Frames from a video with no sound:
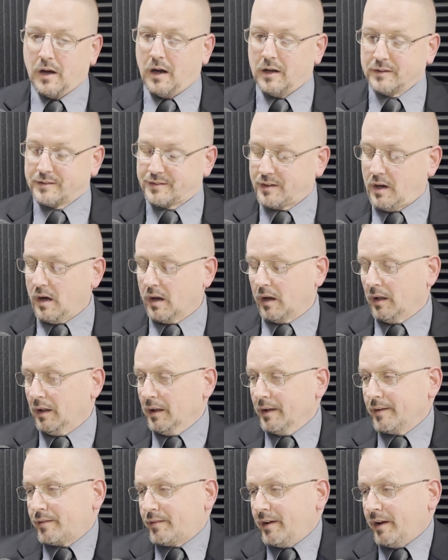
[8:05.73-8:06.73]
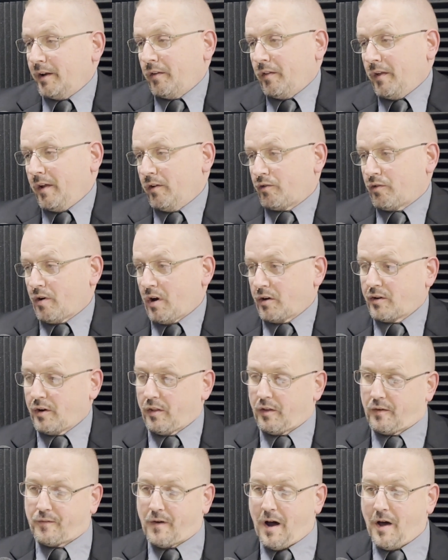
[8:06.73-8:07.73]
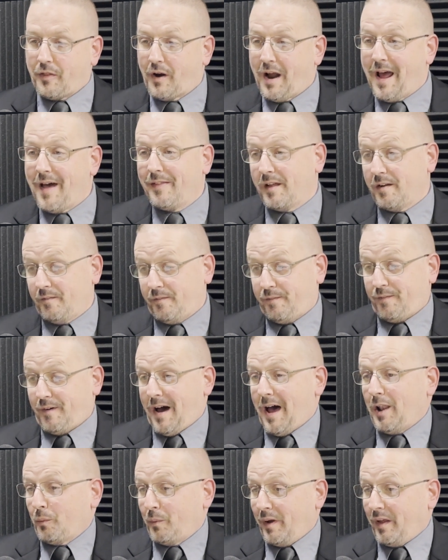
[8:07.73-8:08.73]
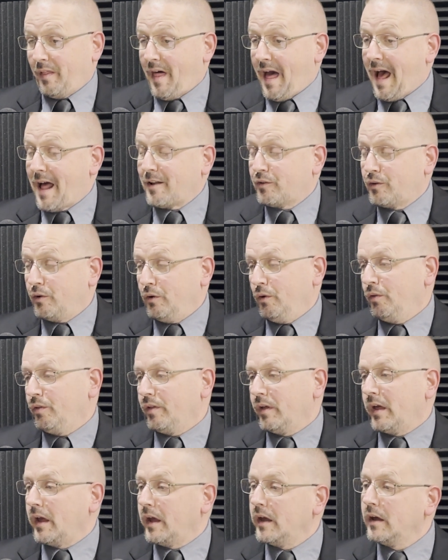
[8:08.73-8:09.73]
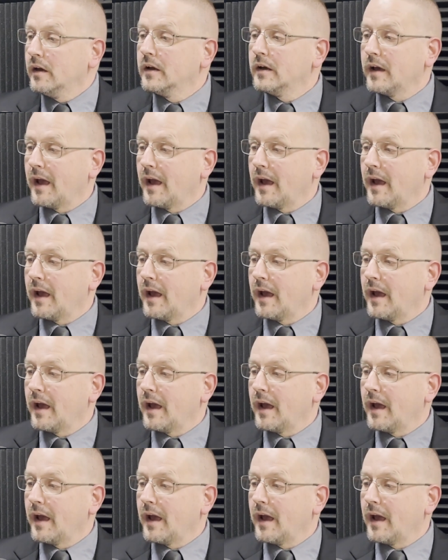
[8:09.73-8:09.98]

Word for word: a son listening to the instruction of their father and then following that to the